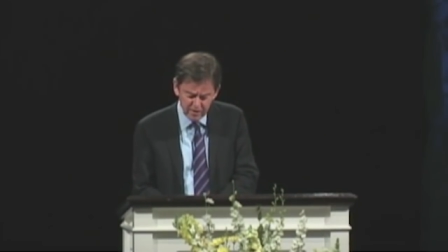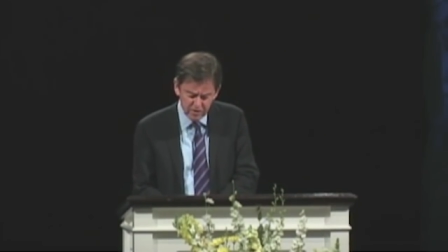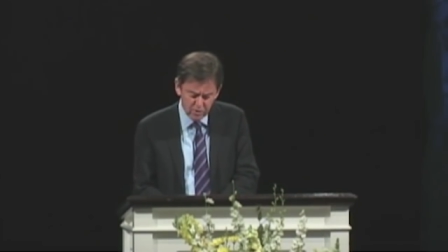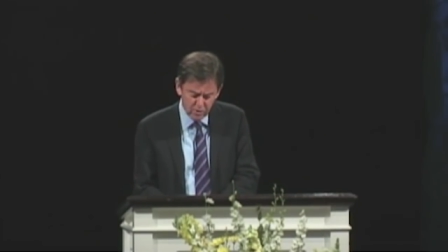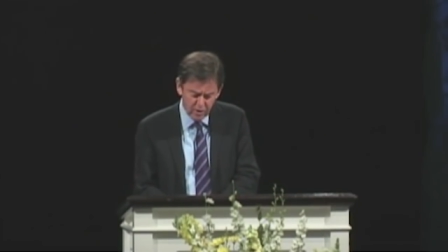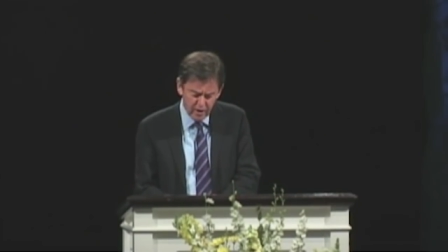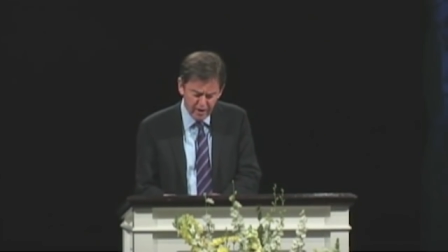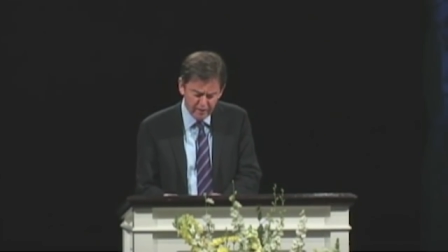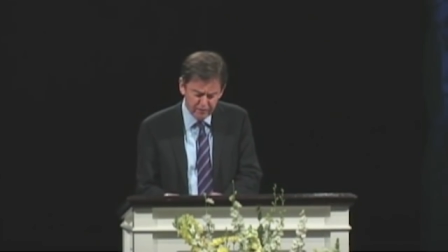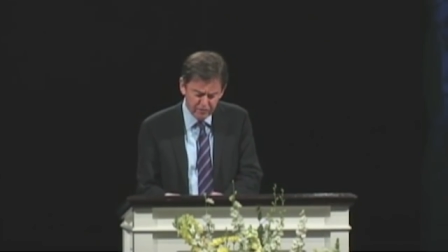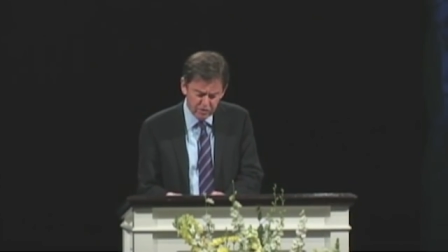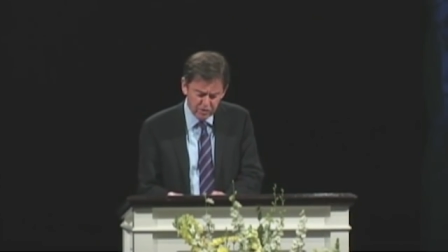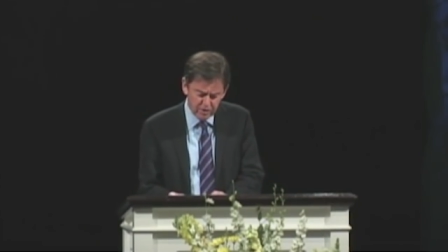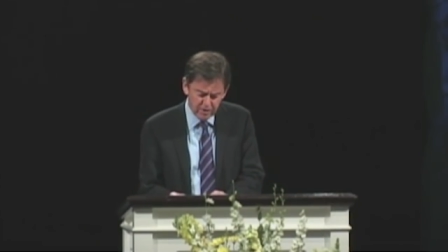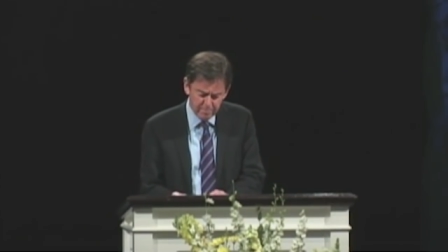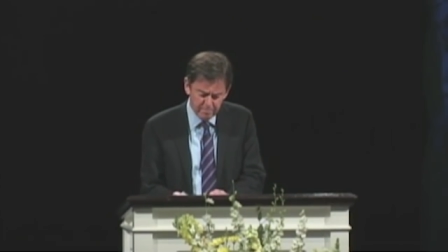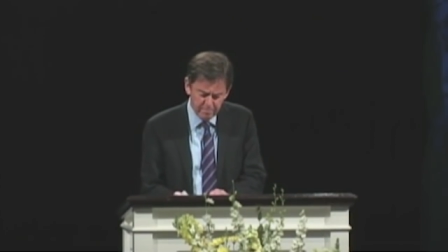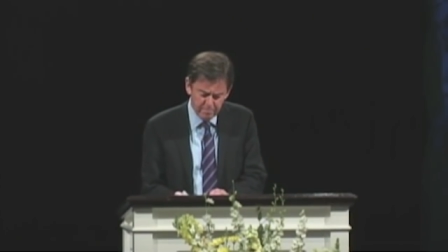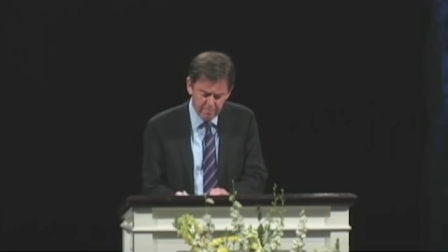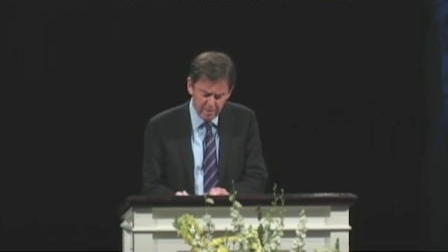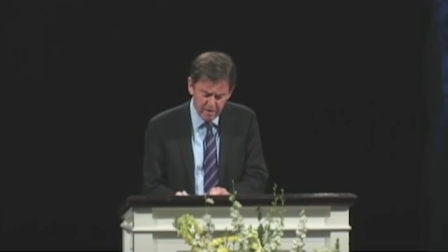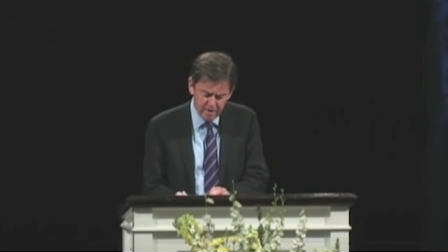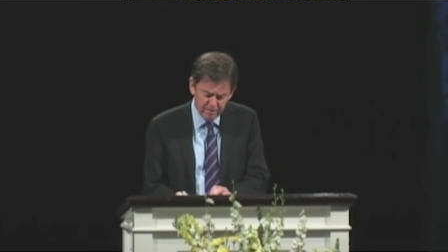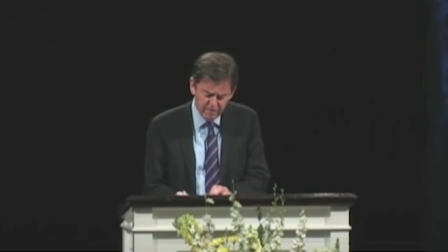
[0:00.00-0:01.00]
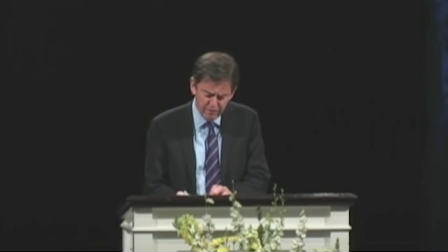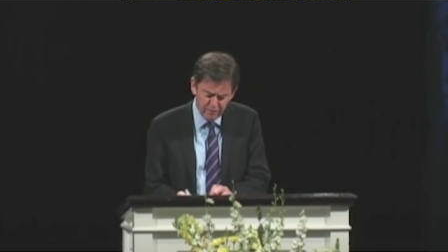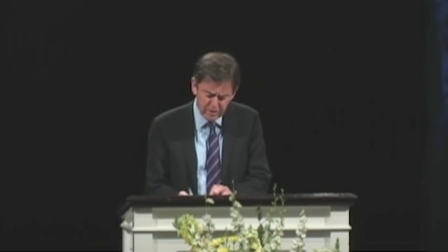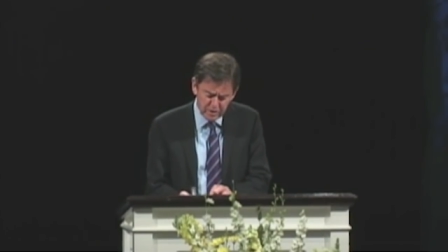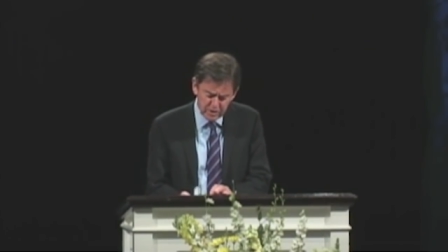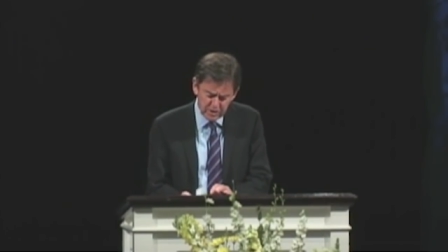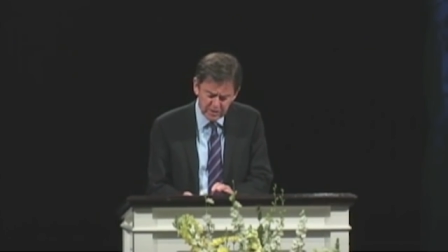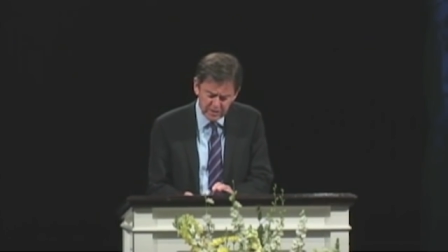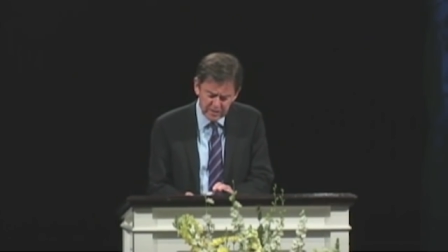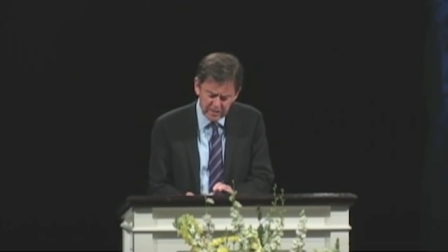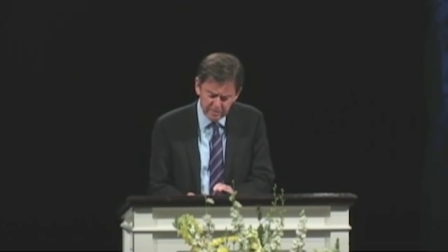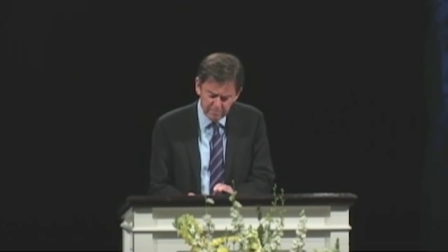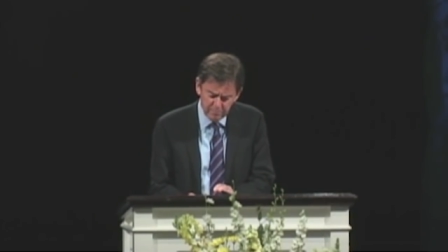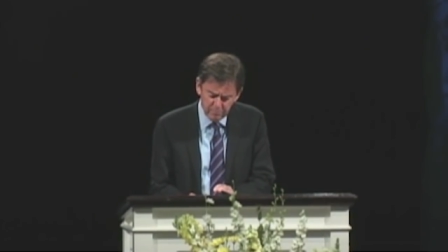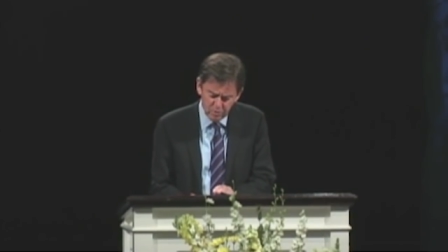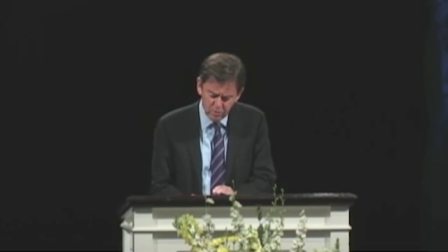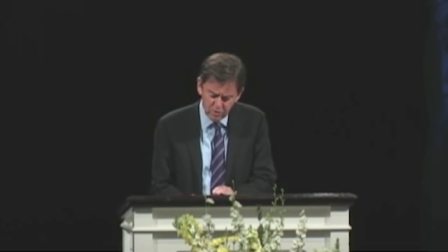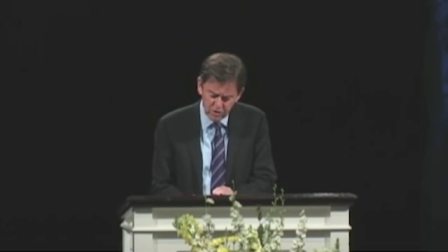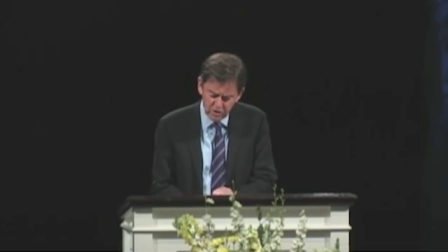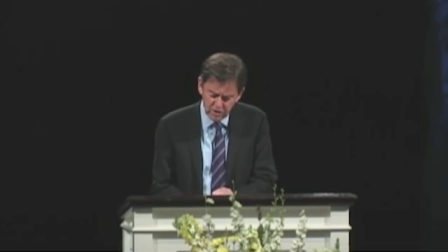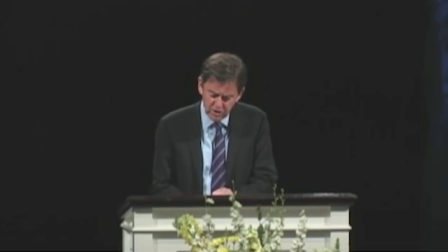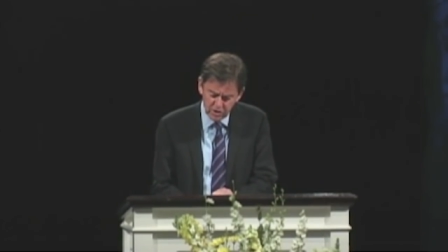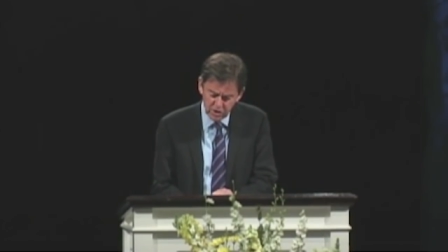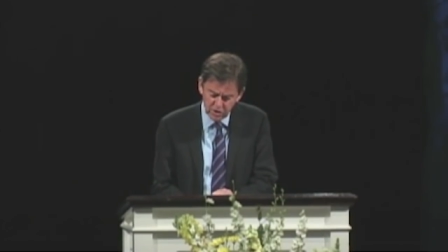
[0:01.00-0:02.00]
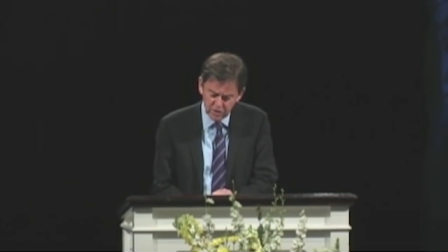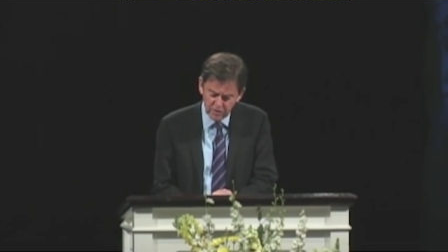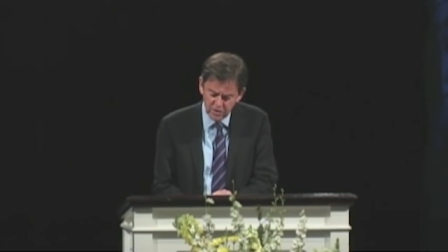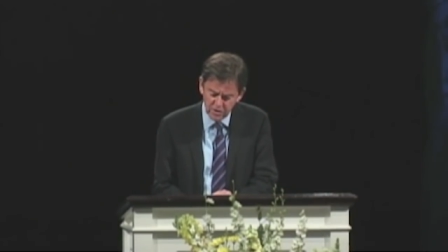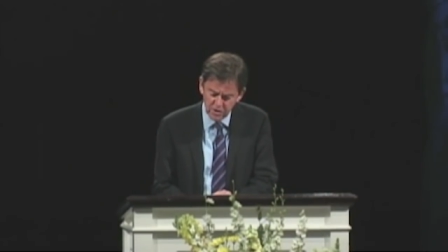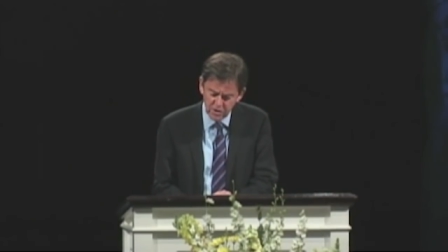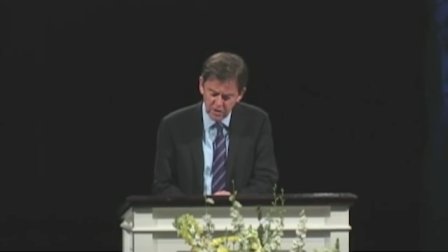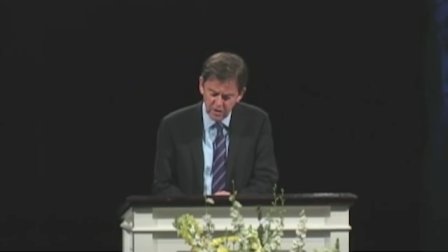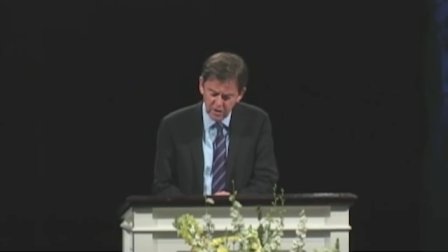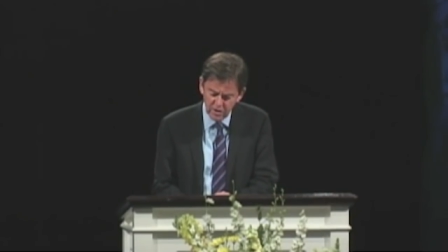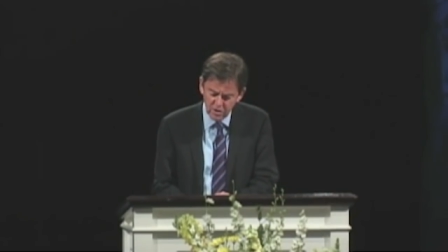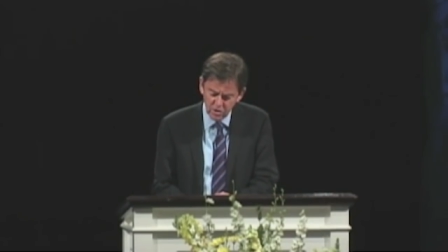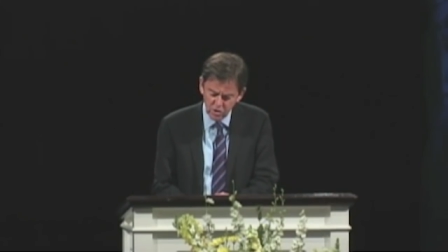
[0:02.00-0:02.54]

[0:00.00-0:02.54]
to have some visiting musicians